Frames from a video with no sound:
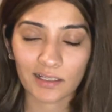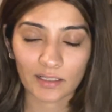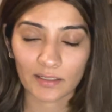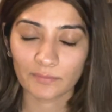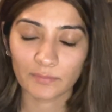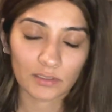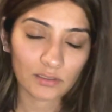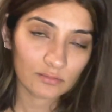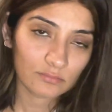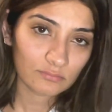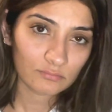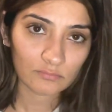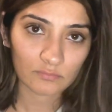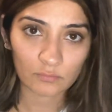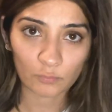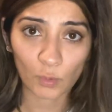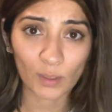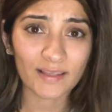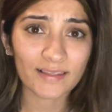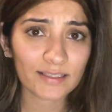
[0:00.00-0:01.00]
I mean,
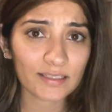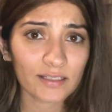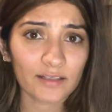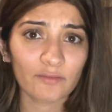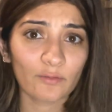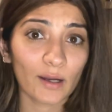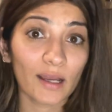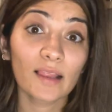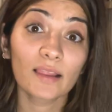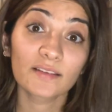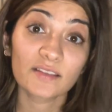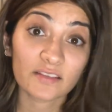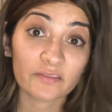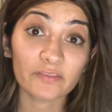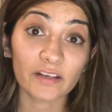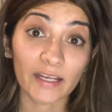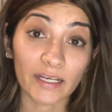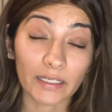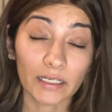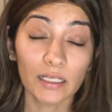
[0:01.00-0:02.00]
once in a while, it's
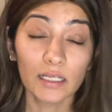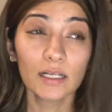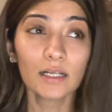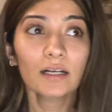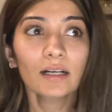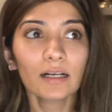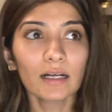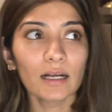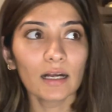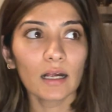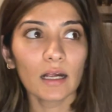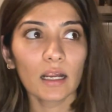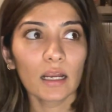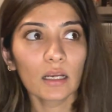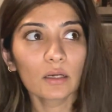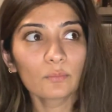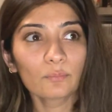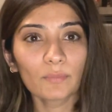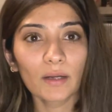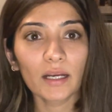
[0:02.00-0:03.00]
fine.
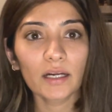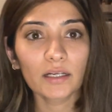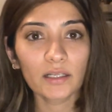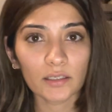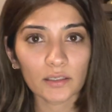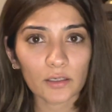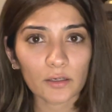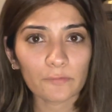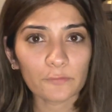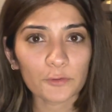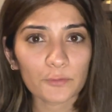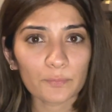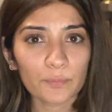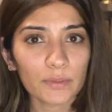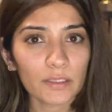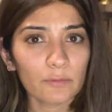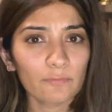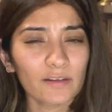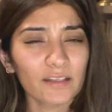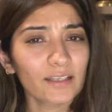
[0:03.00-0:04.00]
And my dinner would
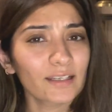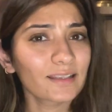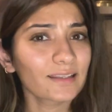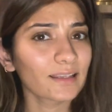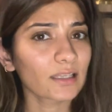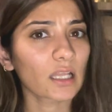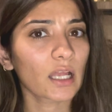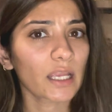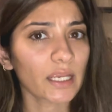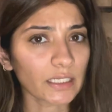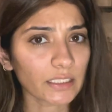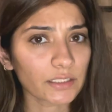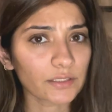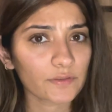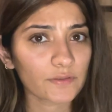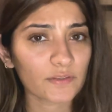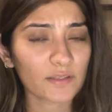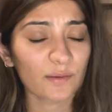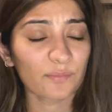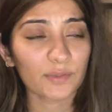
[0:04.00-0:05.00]
be very light.
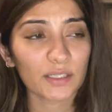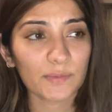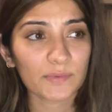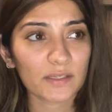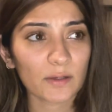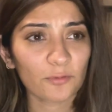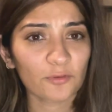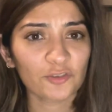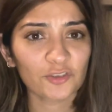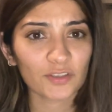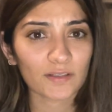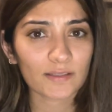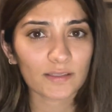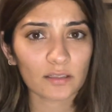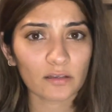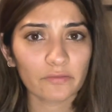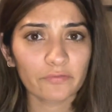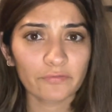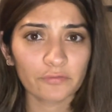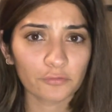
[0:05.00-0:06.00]
Sometimes I would just
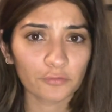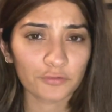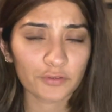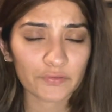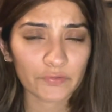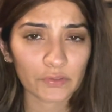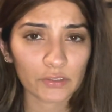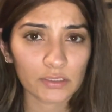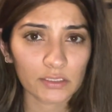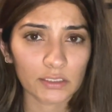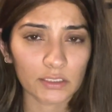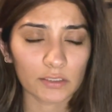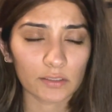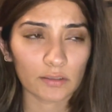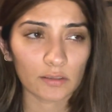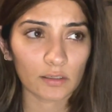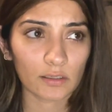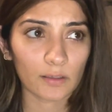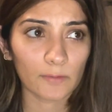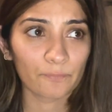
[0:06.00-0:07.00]
have fruits for dinner,
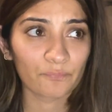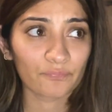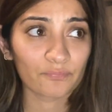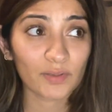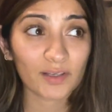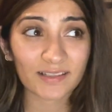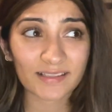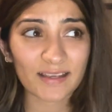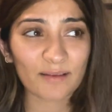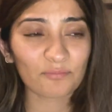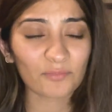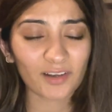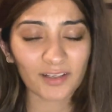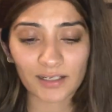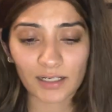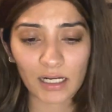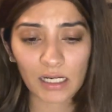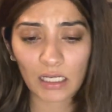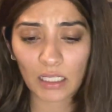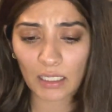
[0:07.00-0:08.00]
or because I'm not
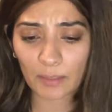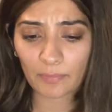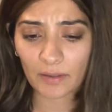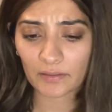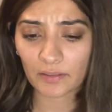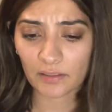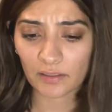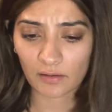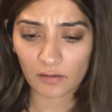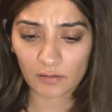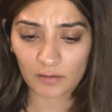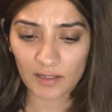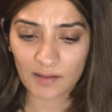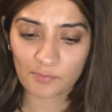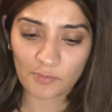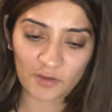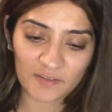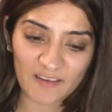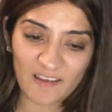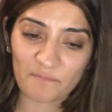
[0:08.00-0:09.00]
hungry by the dinner time
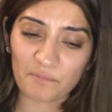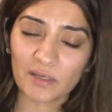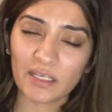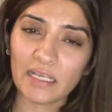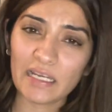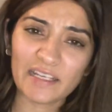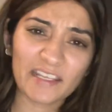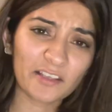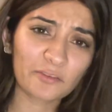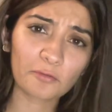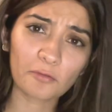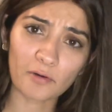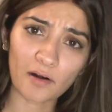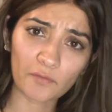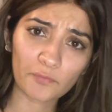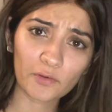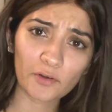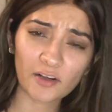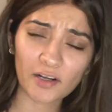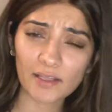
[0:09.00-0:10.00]
because I've been eating throughout
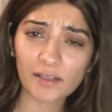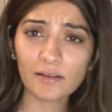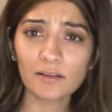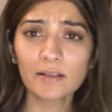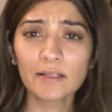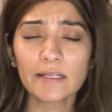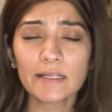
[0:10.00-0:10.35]
the day.